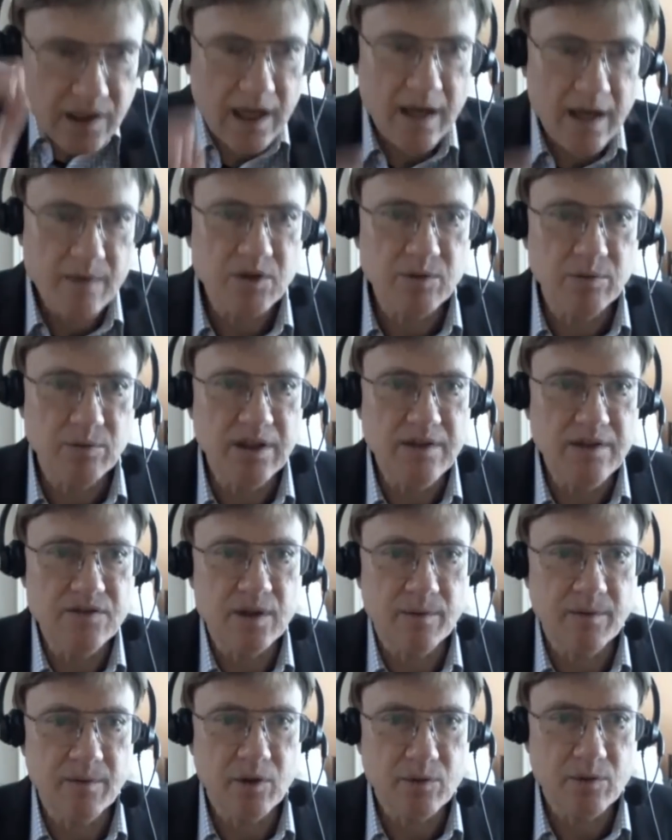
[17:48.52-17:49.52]
came to believe
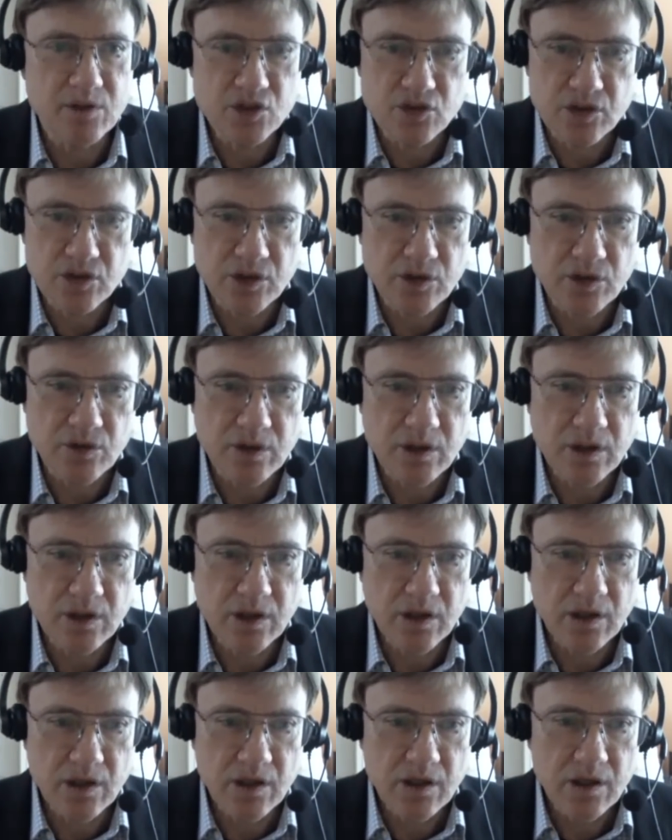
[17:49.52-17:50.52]
something was true,
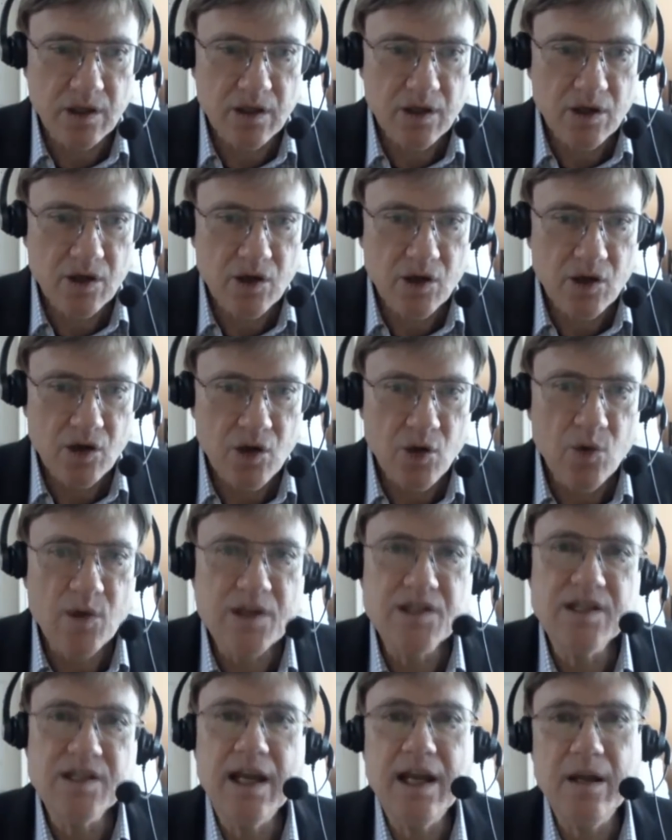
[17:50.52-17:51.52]
who
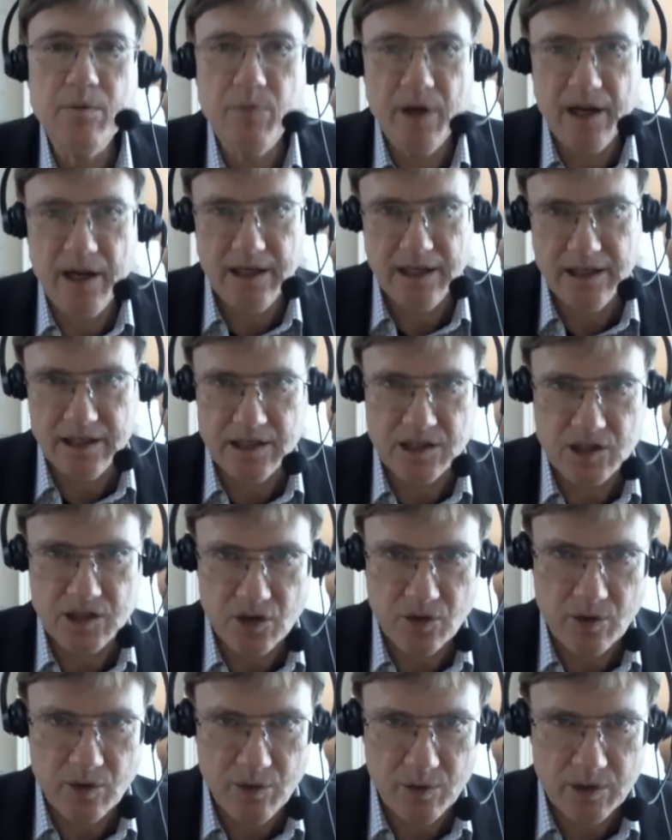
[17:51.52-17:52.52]
is anybody to
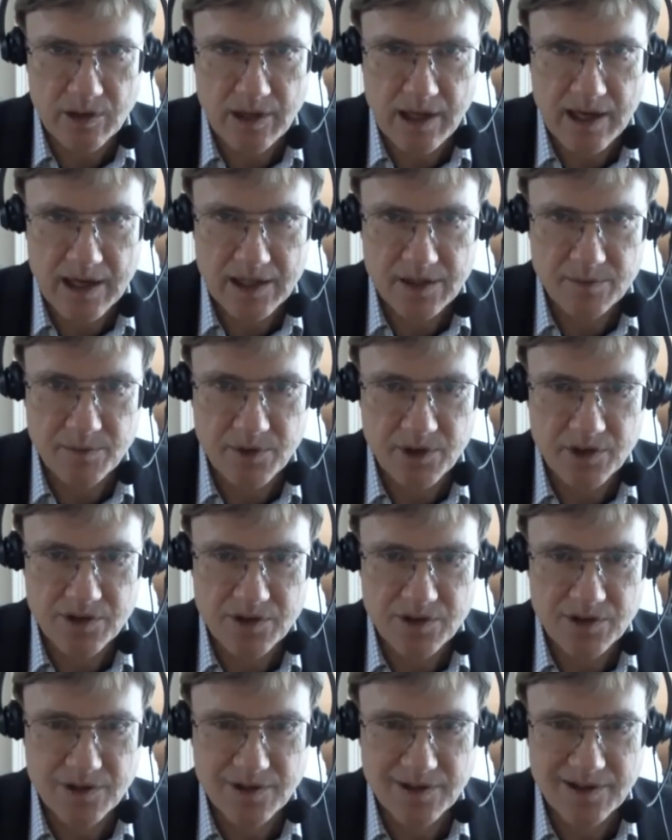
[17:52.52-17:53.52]
disagree with the
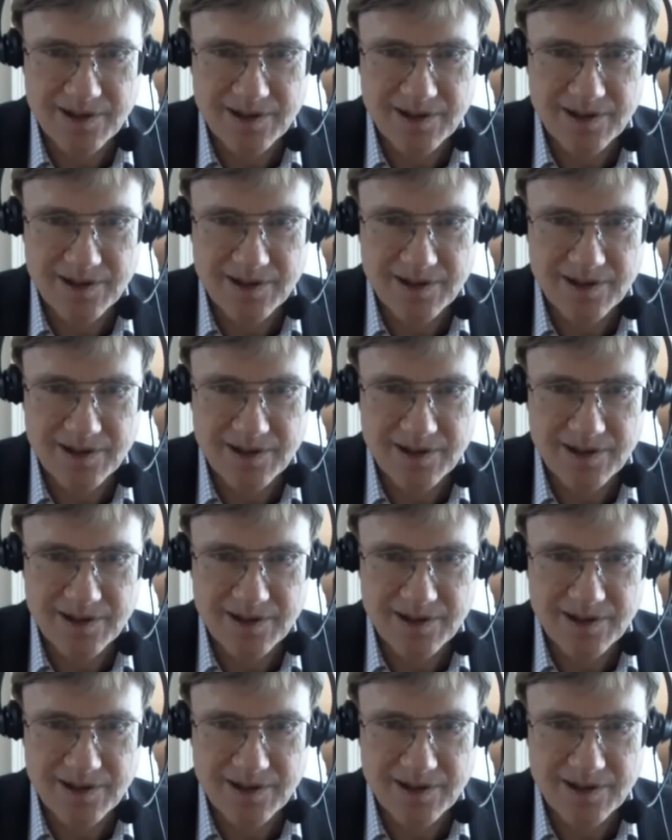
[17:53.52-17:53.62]
experts?